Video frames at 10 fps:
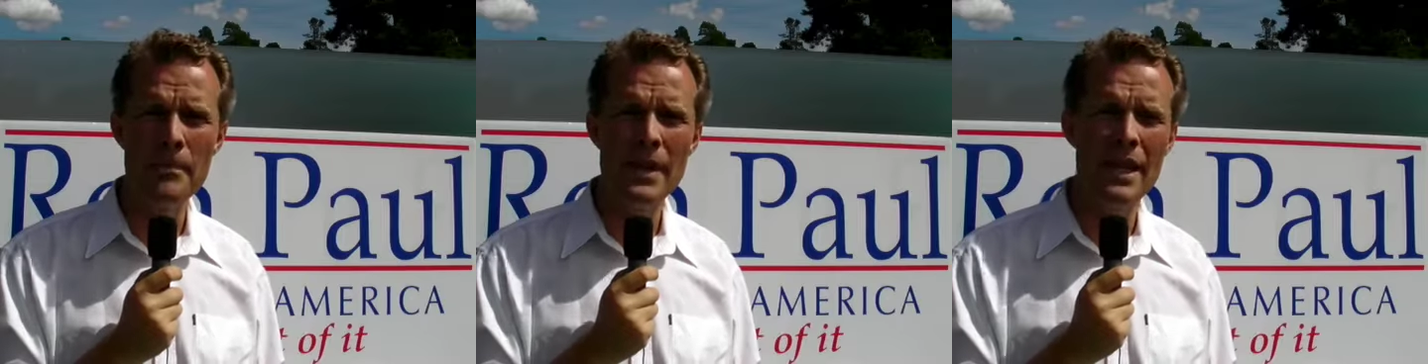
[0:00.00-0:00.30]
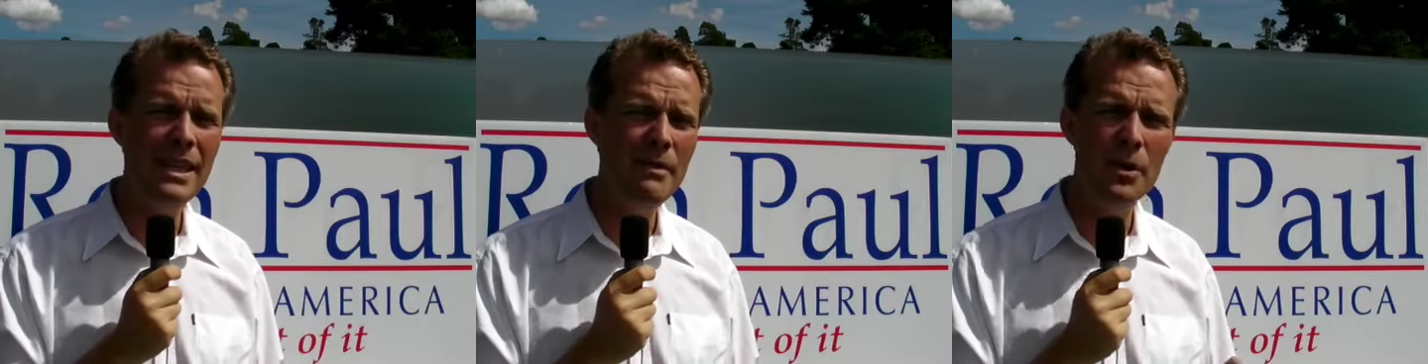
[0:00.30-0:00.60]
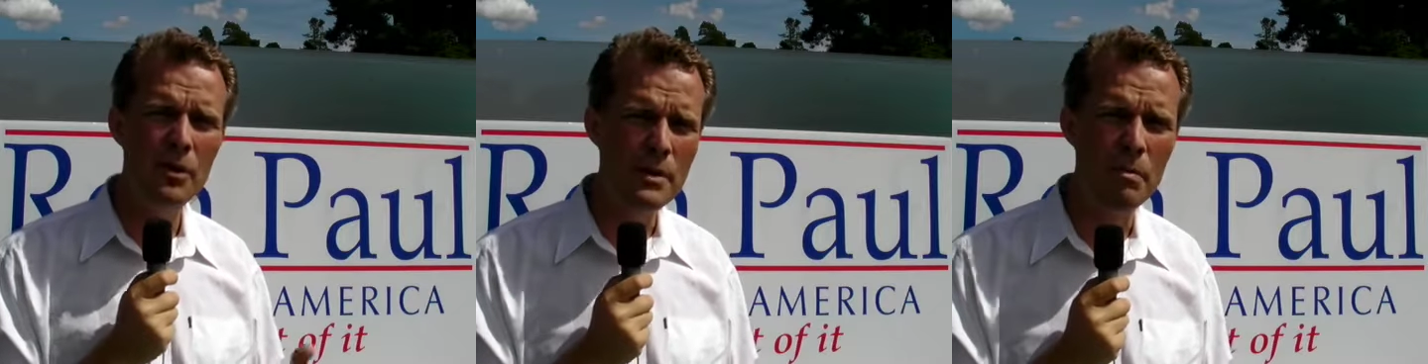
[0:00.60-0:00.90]
And even
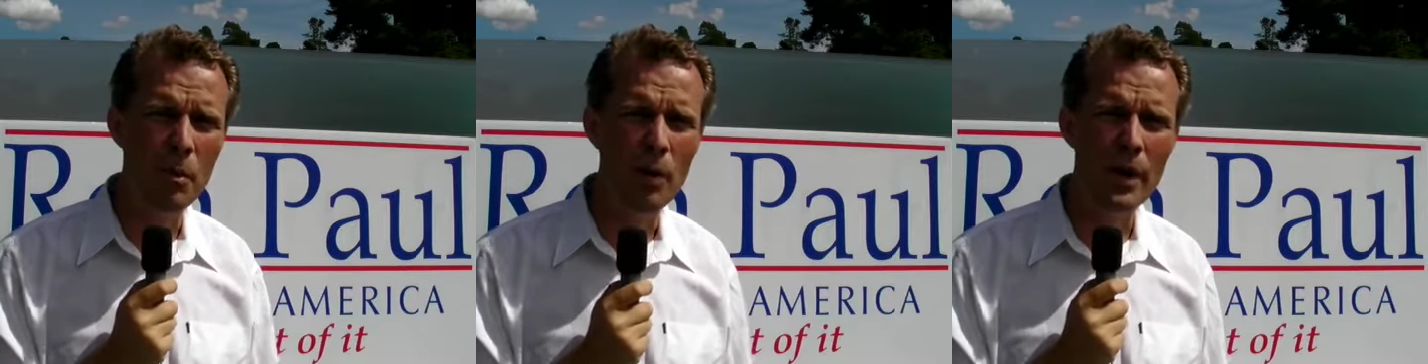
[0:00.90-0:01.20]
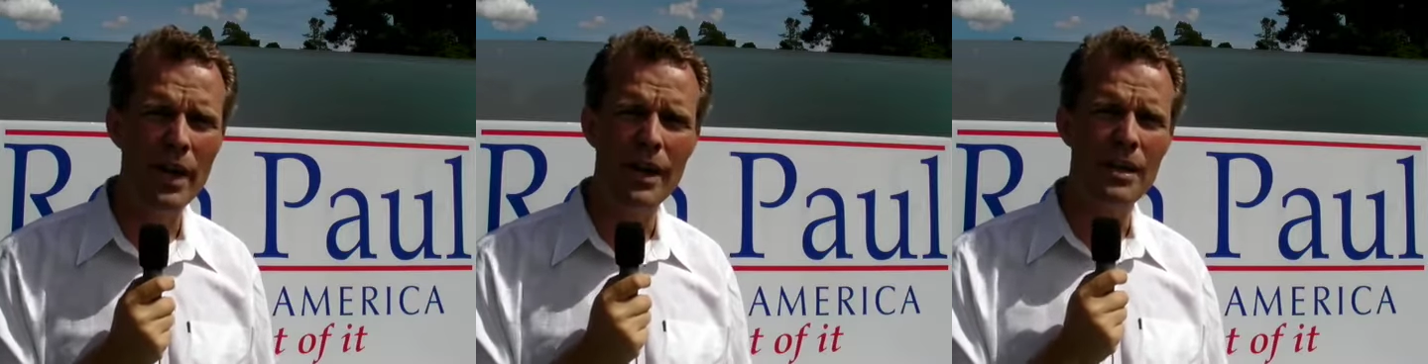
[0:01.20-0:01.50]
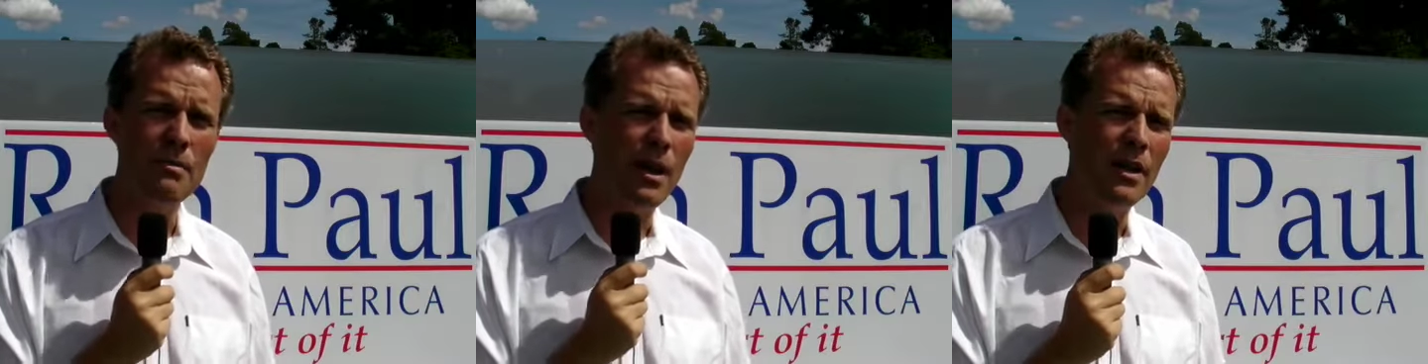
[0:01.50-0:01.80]
though it's boring and
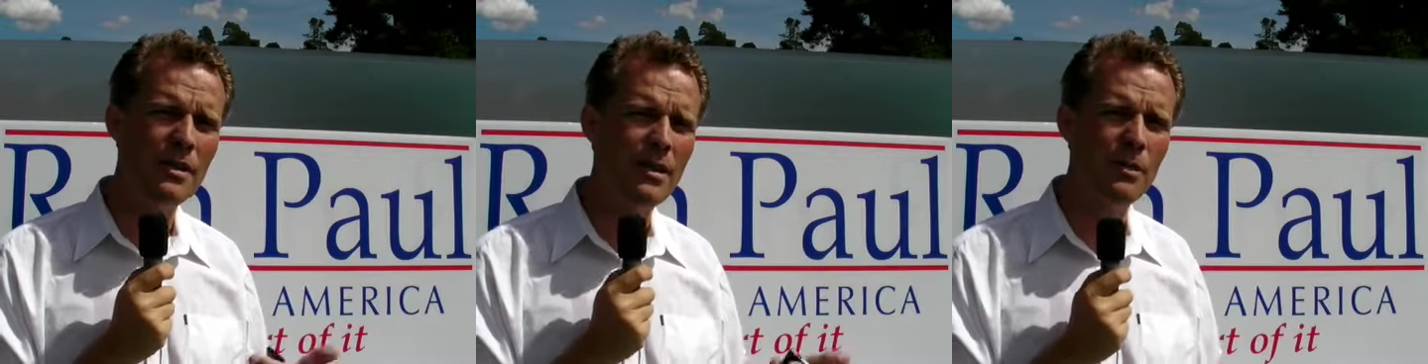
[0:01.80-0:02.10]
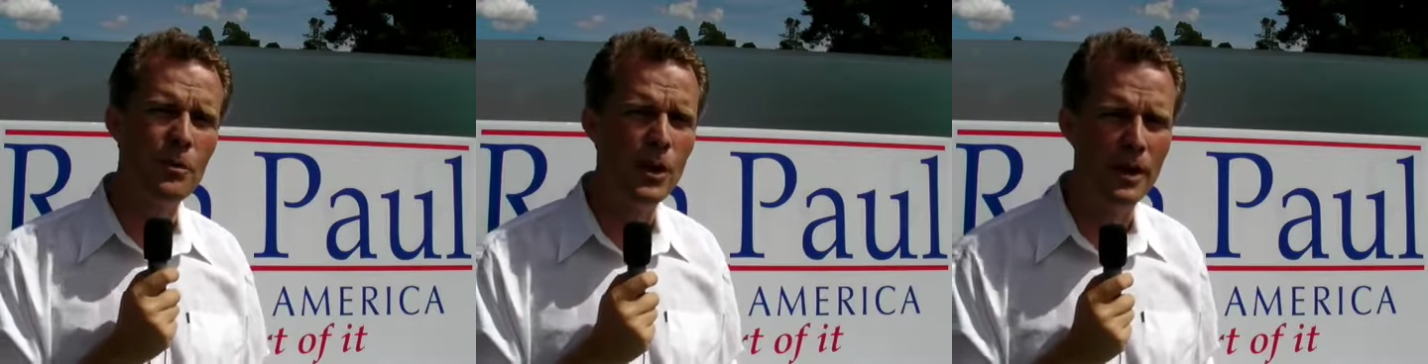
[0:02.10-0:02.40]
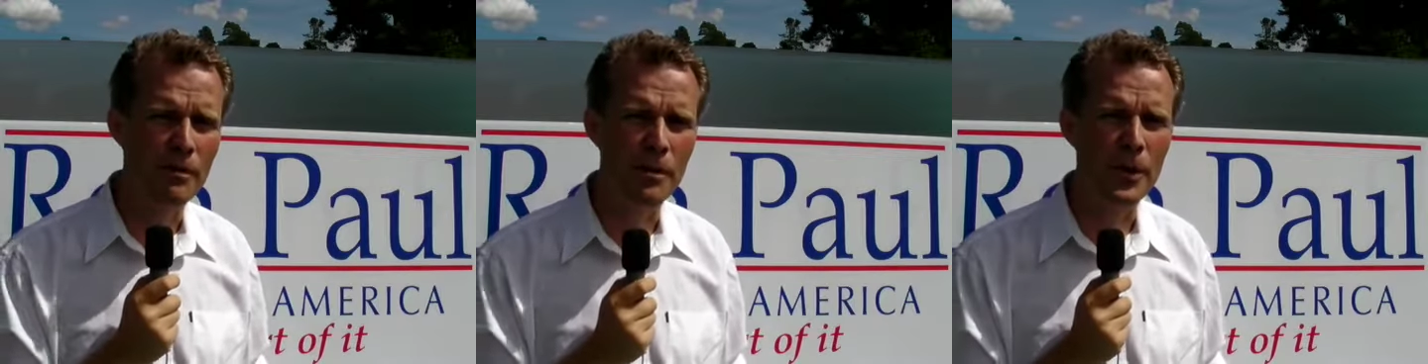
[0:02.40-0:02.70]
the money is not
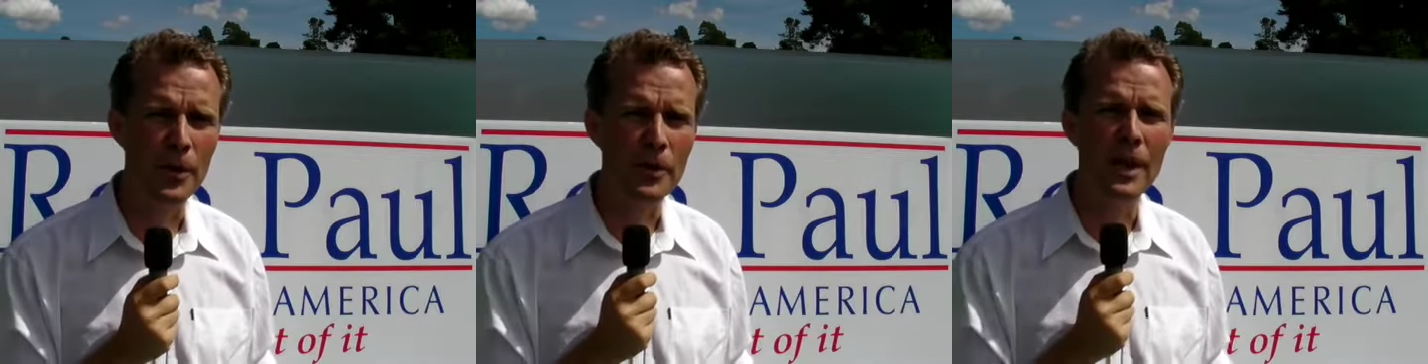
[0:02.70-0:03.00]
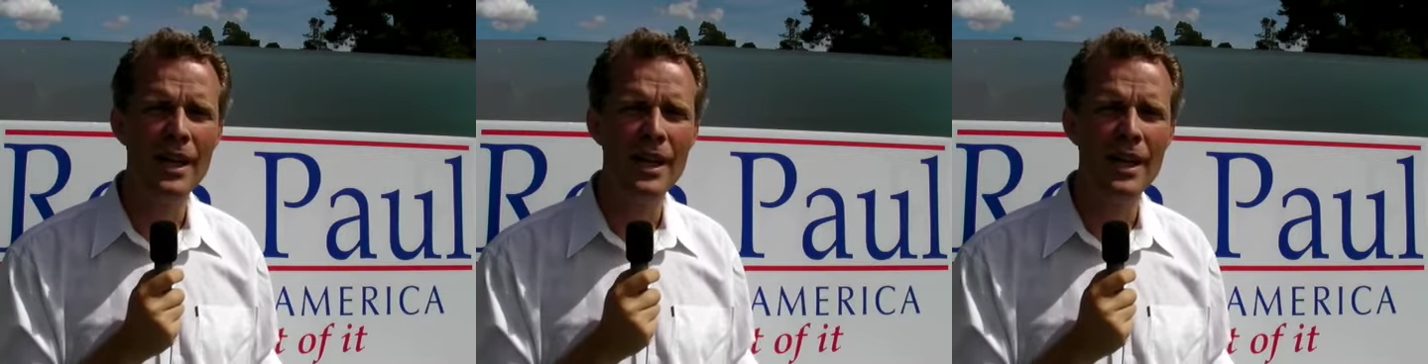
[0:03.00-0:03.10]
working for you,